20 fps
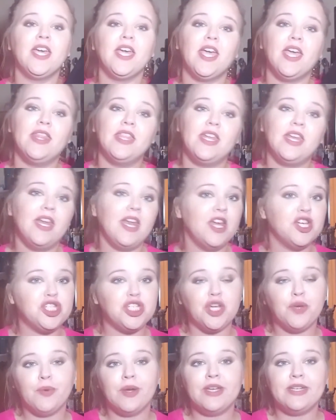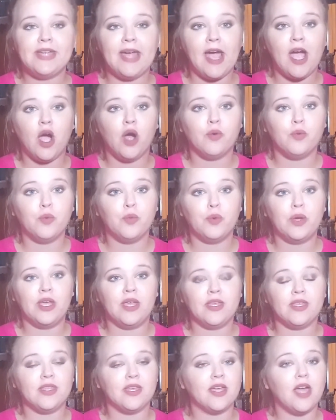And then an issue went down
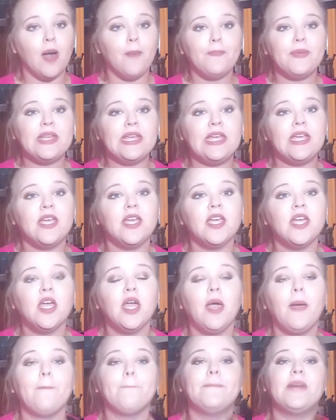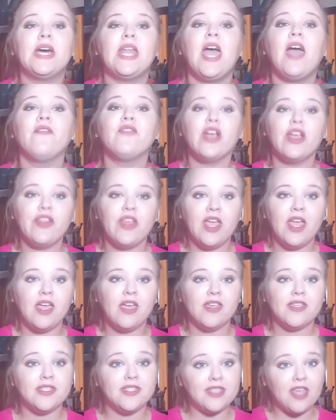with the company, but everything
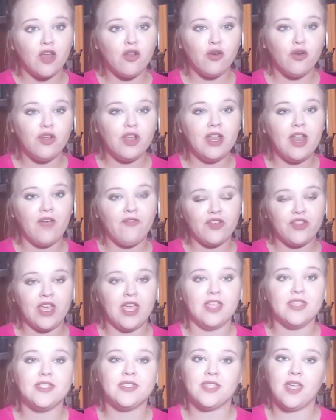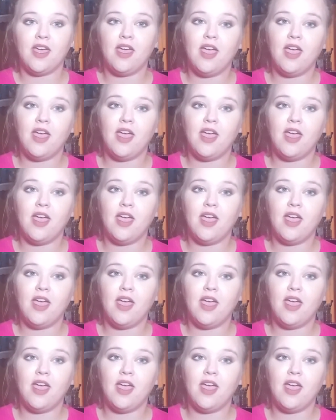is settled and everything is